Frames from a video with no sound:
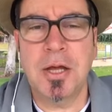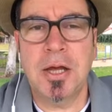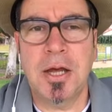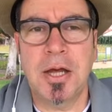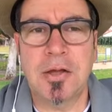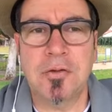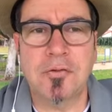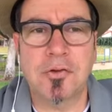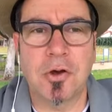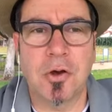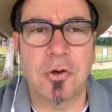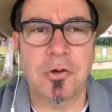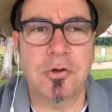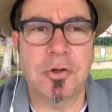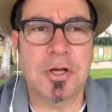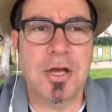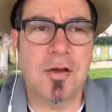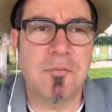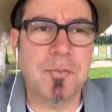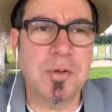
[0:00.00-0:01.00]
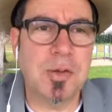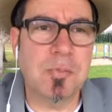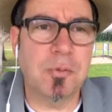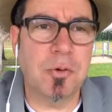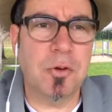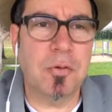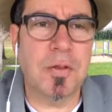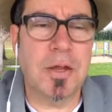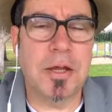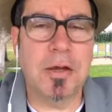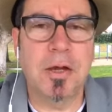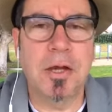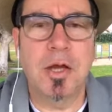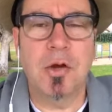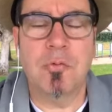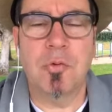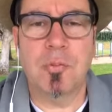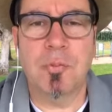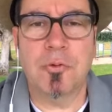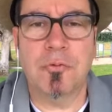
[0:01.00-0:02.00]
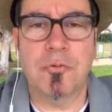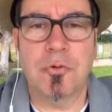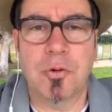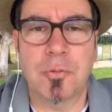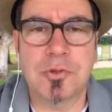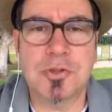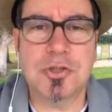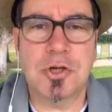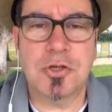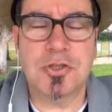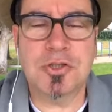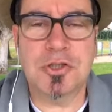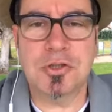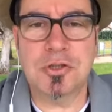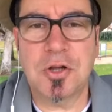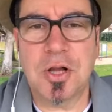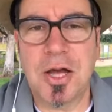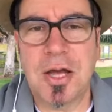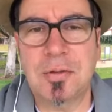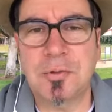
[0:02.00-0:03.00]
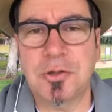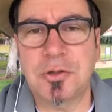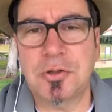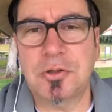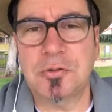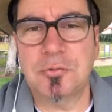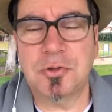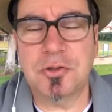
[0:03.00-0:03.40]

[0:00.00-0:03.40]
And so you're going to have people that when performance starts declining,